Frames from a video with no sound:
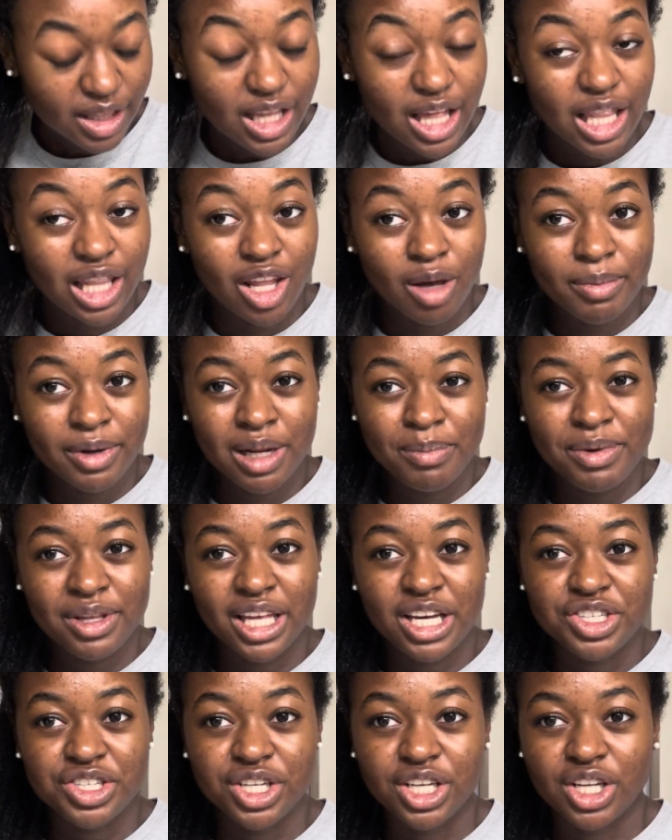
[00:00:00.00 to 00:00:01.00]
Low
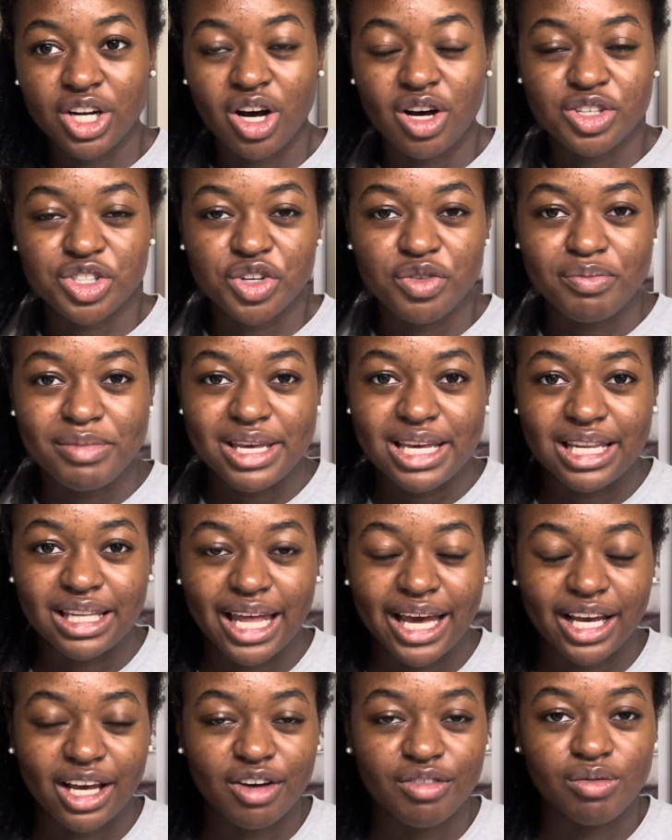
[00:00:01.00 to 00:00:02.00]
manipulation can also mean
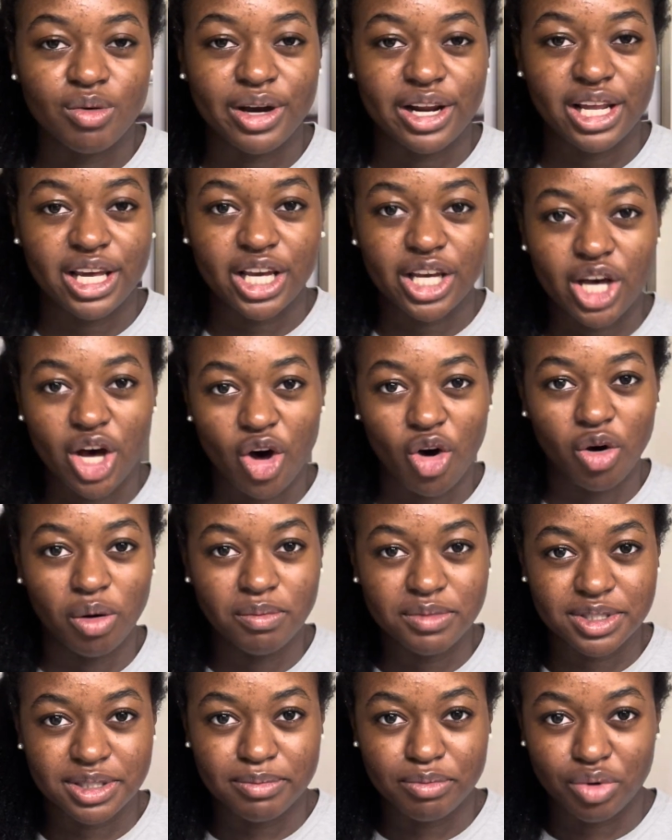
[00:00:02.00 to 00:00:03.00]
like avoiding
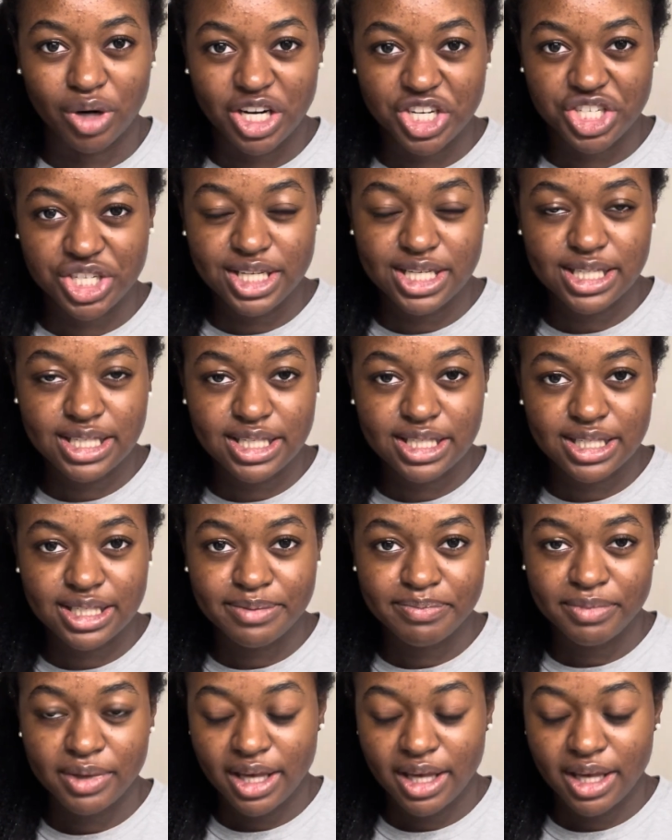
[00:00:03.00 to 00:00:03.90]
combs and brushes,